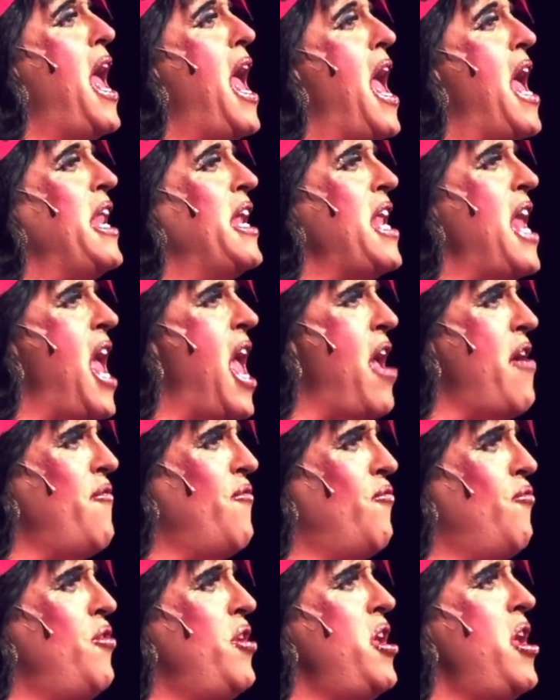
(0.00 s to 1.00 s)
And
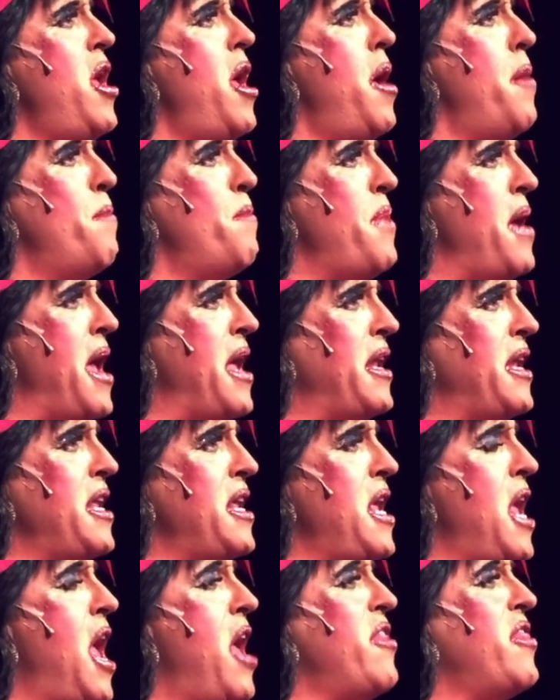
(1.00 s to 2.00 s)
every
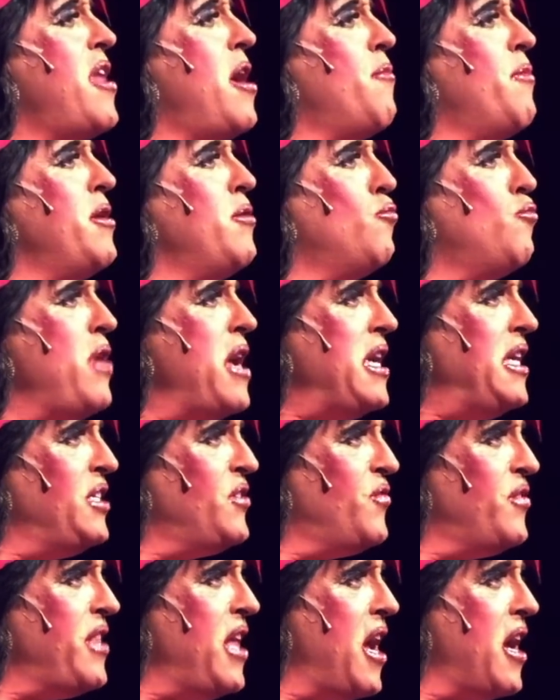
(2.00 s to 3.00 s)
penny that we
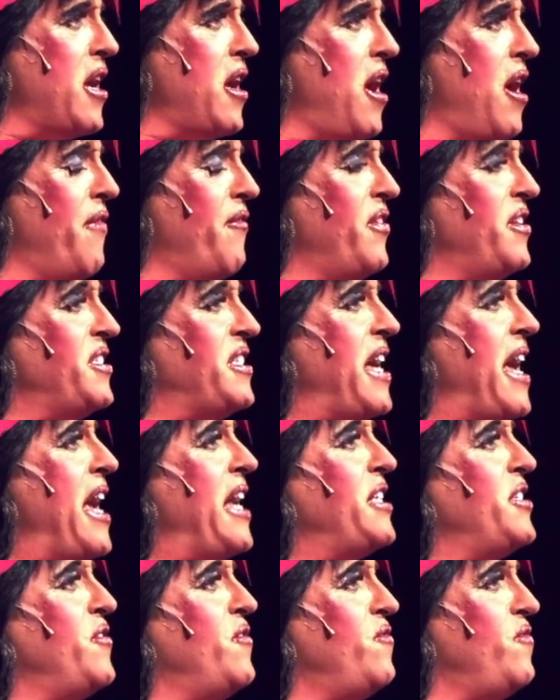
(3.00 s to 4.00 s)
raised for that conference, I
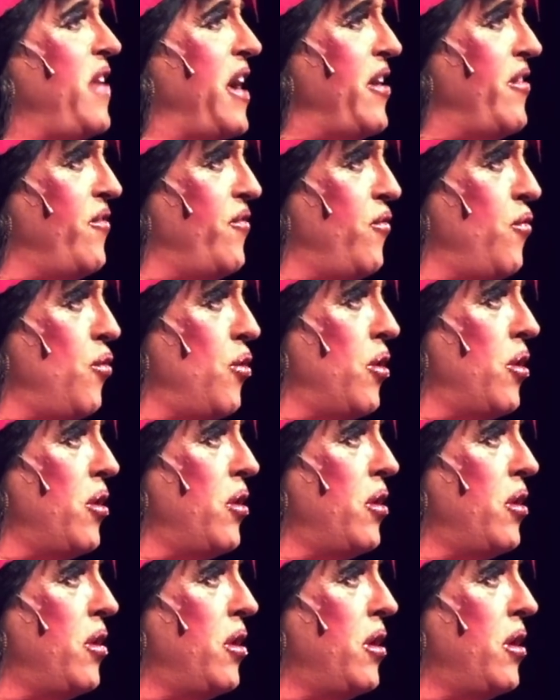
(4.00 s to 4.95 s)
had to fight for.